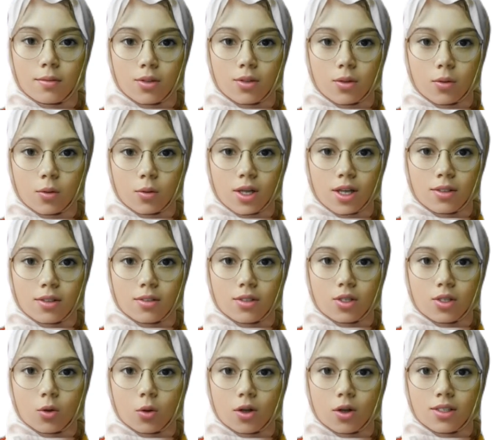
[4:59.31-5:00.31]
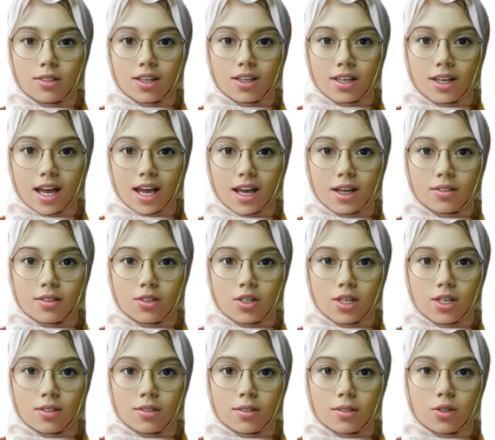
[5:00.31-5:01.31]
3. Stories and
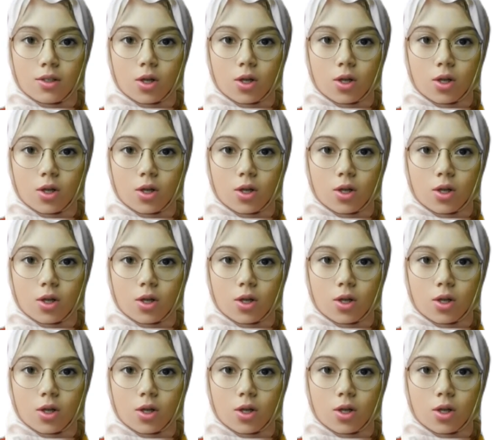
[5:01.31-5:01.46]
analogies.